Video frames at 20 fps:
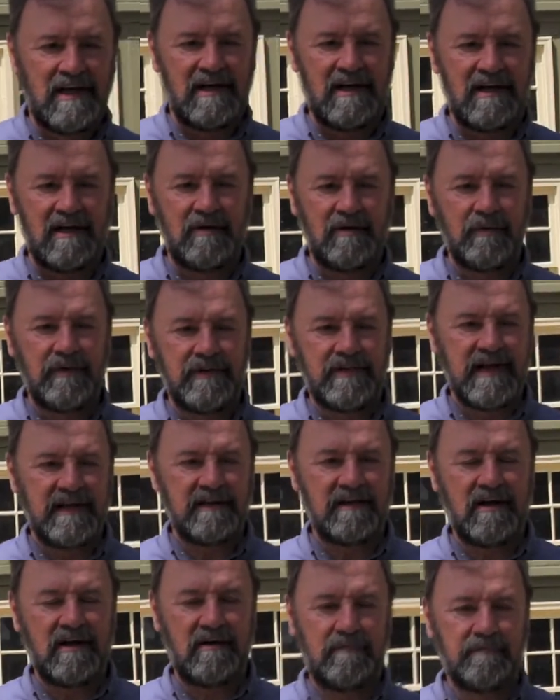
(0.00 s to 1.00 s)
would
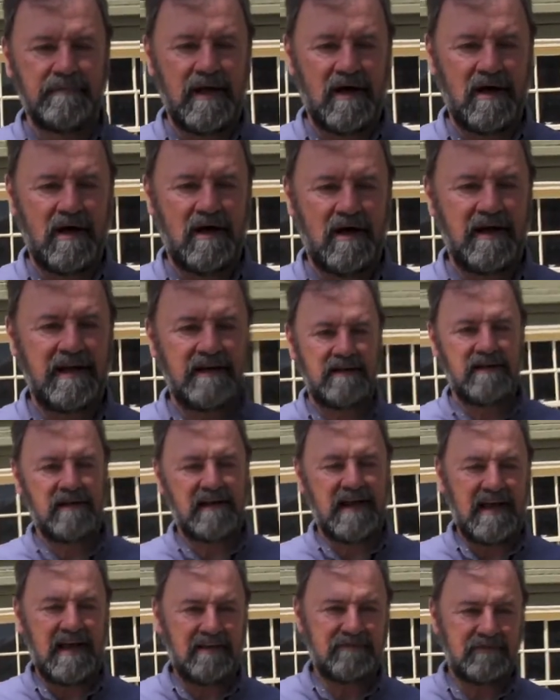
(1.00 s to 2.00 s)
then come behind and
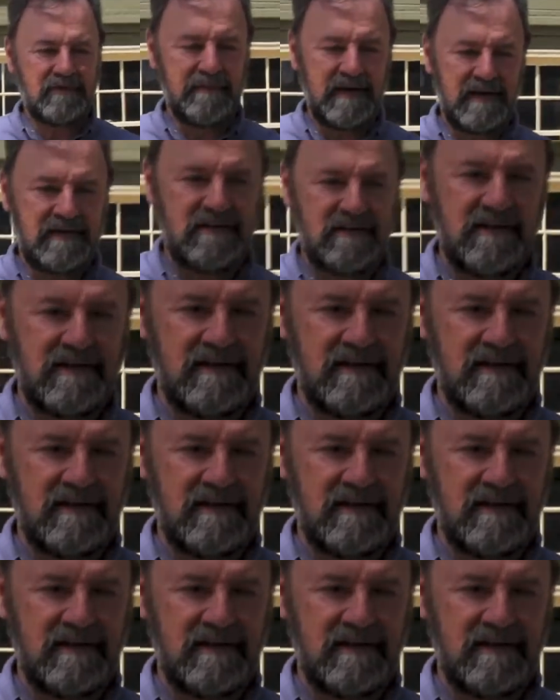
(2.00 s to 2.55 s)
have to make the